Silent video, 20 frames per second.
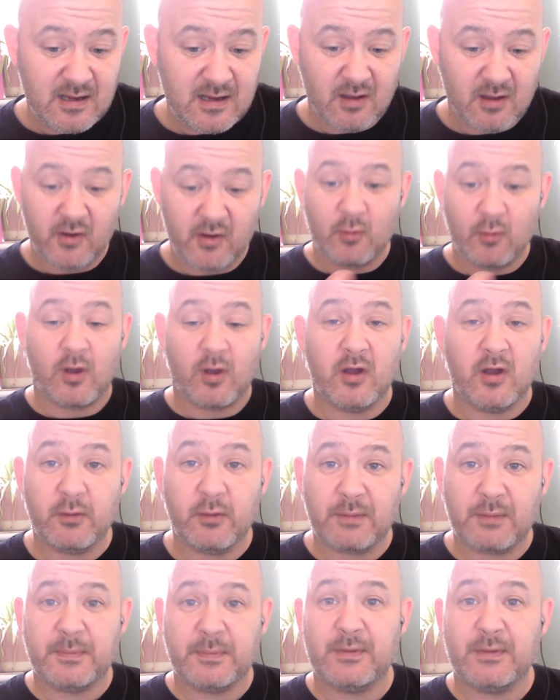And are you
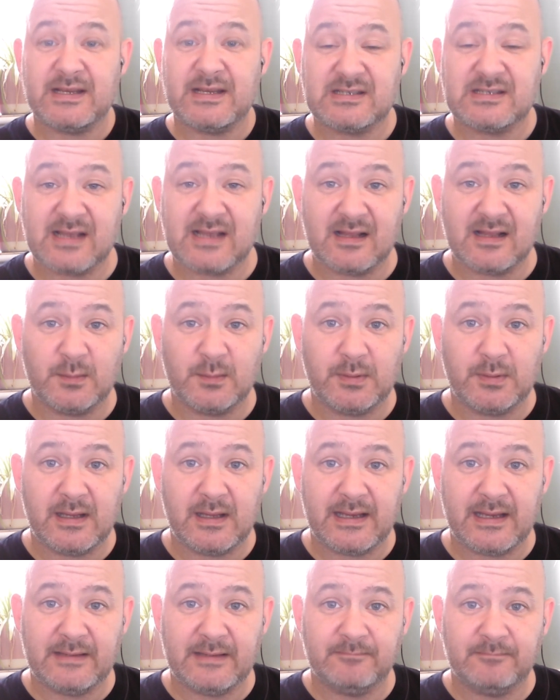happy with his style of
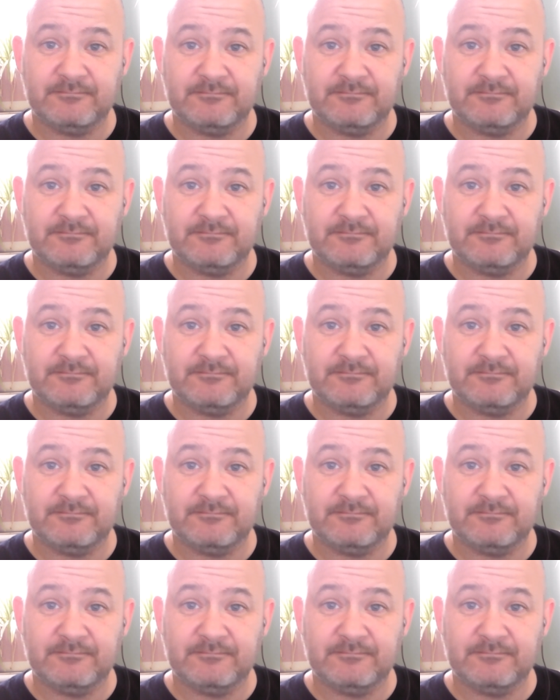play?